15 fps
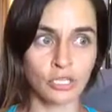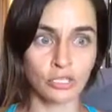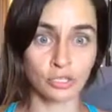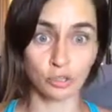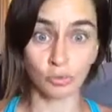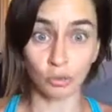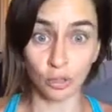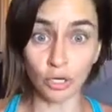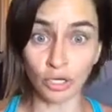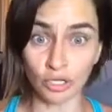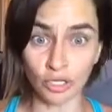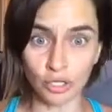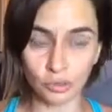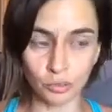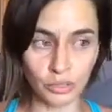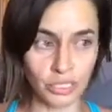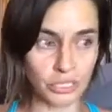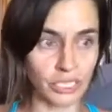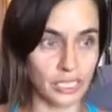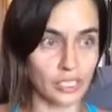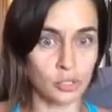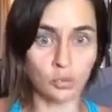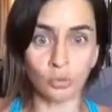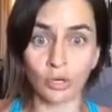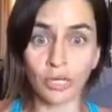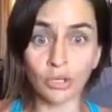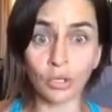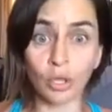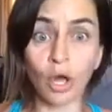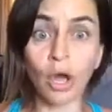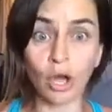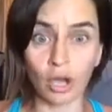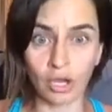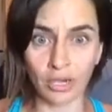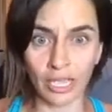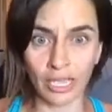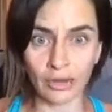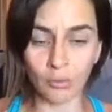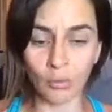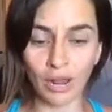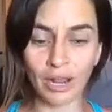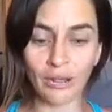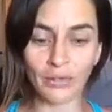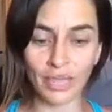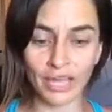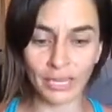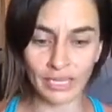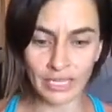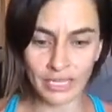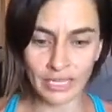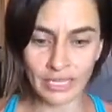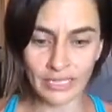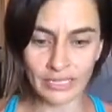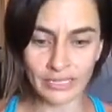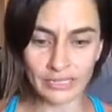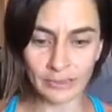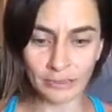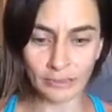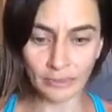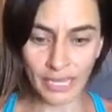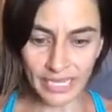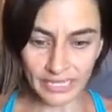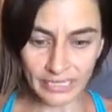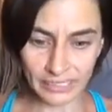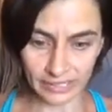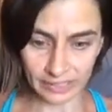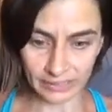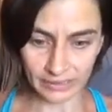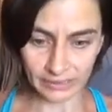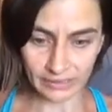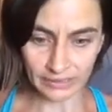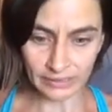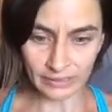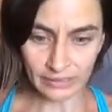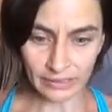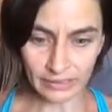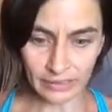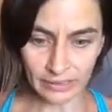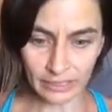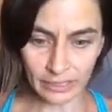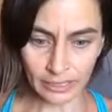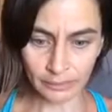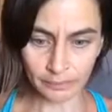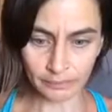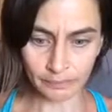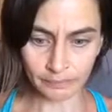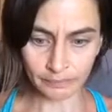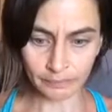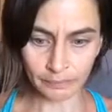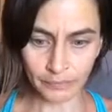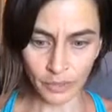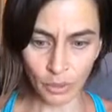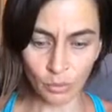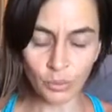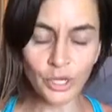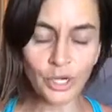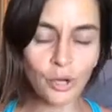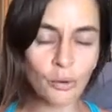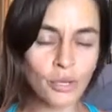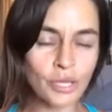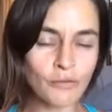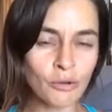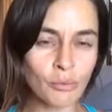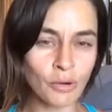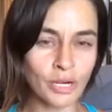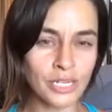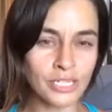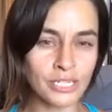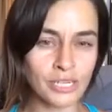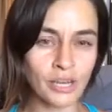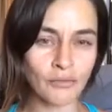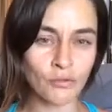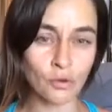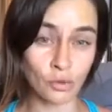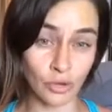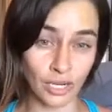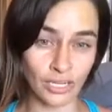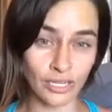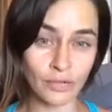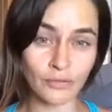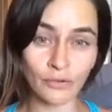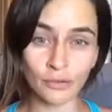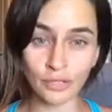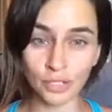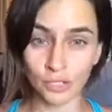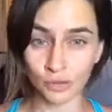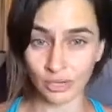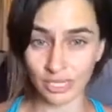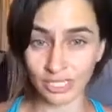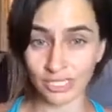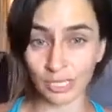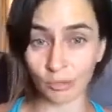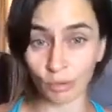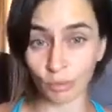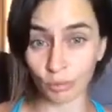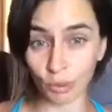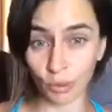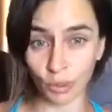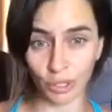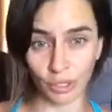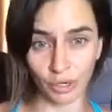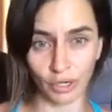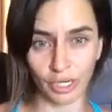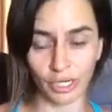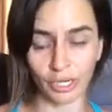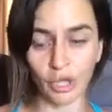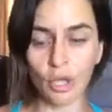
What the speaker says: to push. We like to run long. And while that is amazing, we don't give our bodies enough credit for the stress that we're putting on it.